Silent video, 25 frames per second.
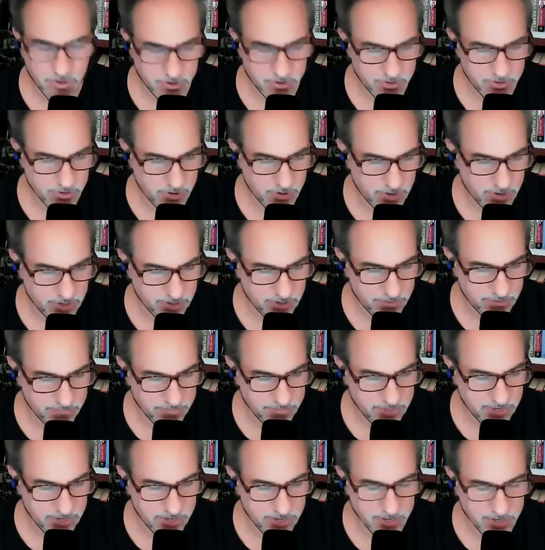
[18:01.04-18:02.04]
on all of
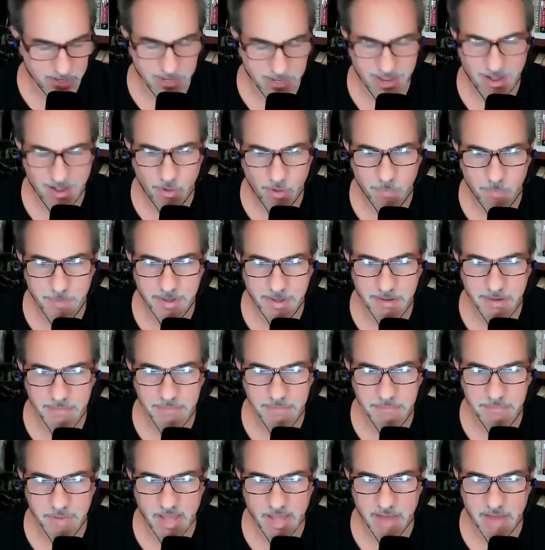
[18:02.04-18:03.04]
the
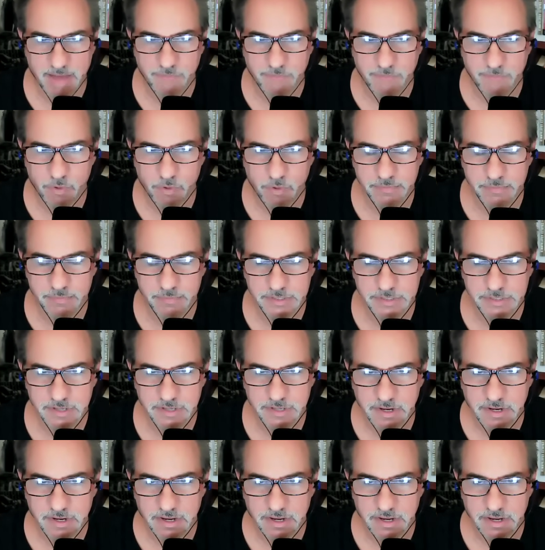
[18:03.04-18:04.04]
helping platforms.
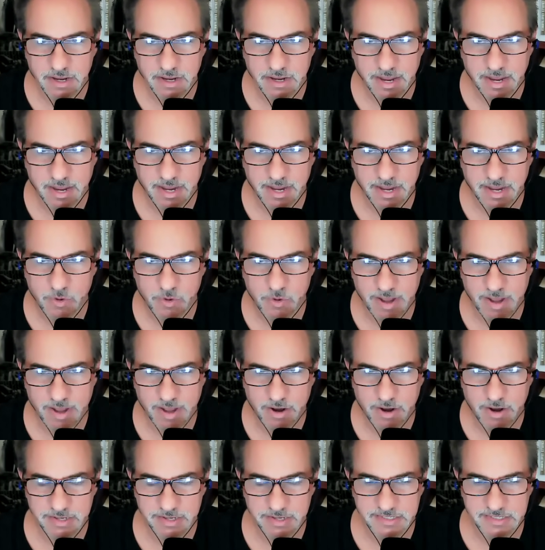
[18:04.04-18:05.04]
And quite
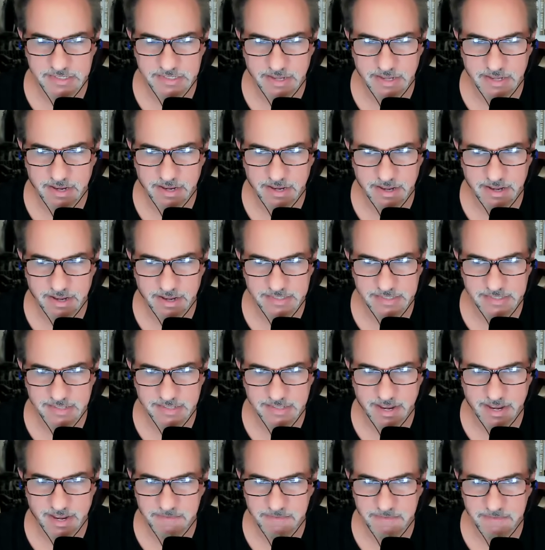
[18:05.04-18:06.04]
honestly, it's
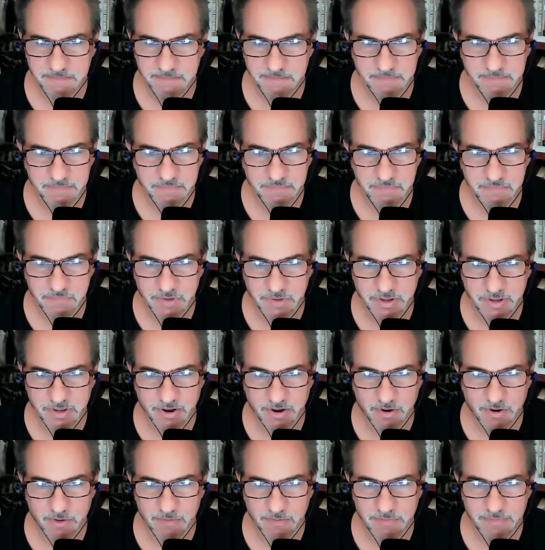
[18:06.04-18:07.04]
like, you
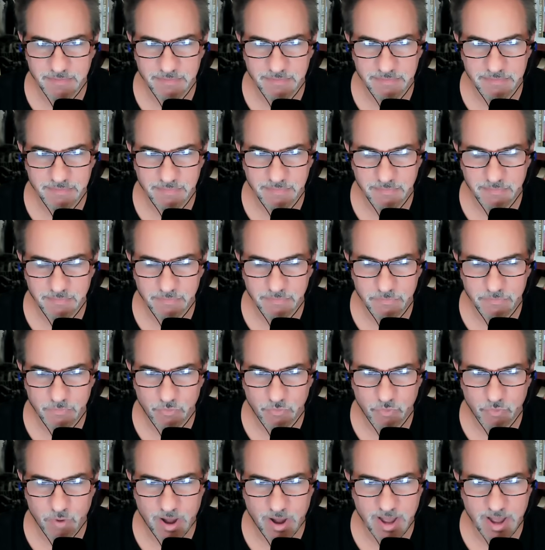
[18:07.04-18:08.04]
know,
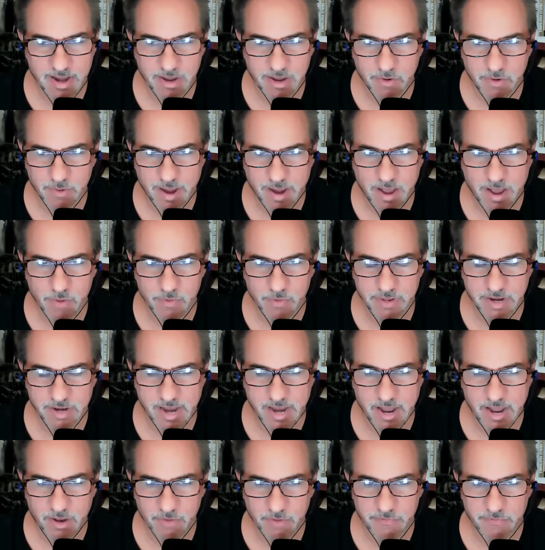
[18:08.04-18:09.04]
riding around with an
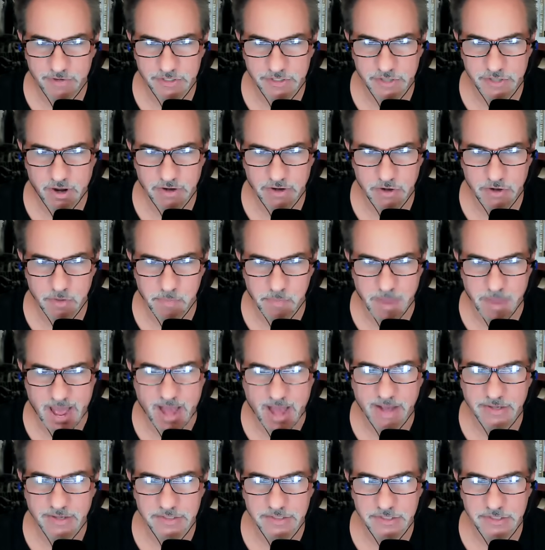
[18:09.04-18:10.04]
elephant on your
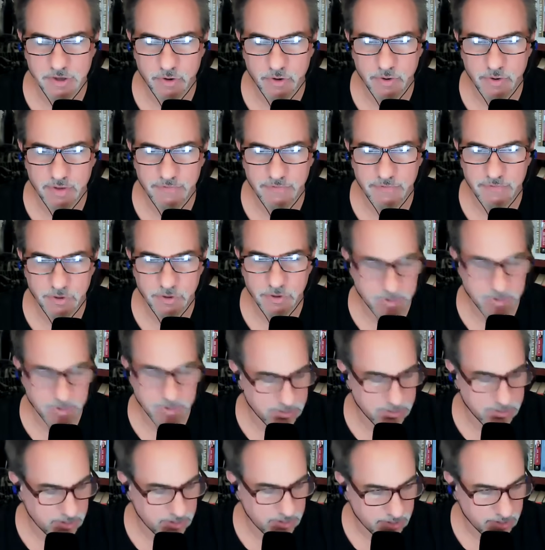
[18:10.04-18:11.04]
back. So if you
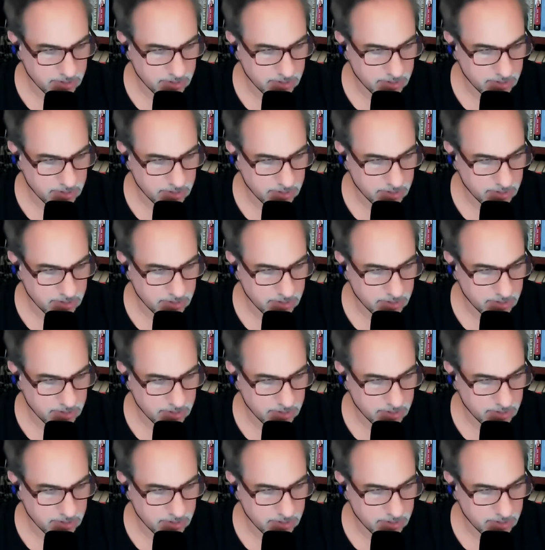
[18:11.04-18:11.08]
can